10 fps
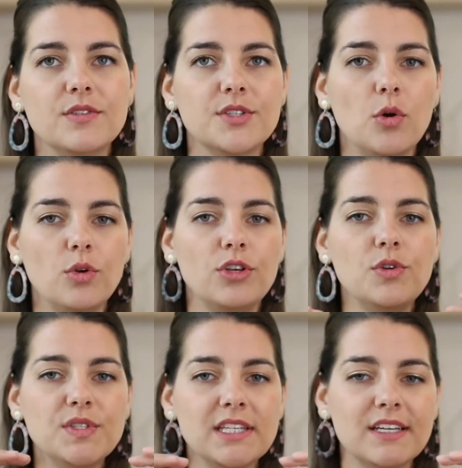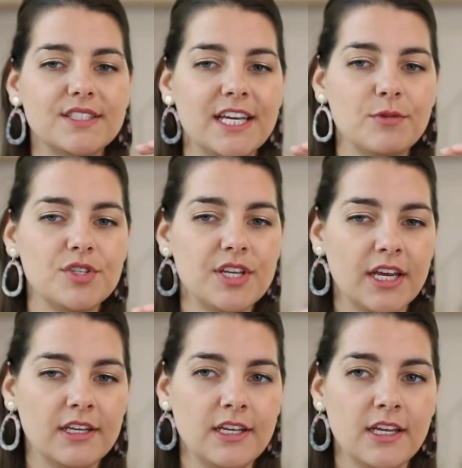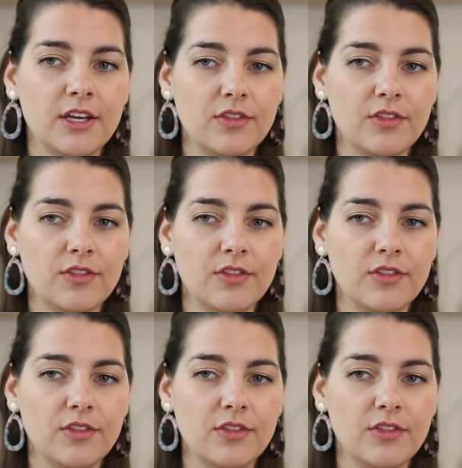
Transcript: So using that sandwich technique,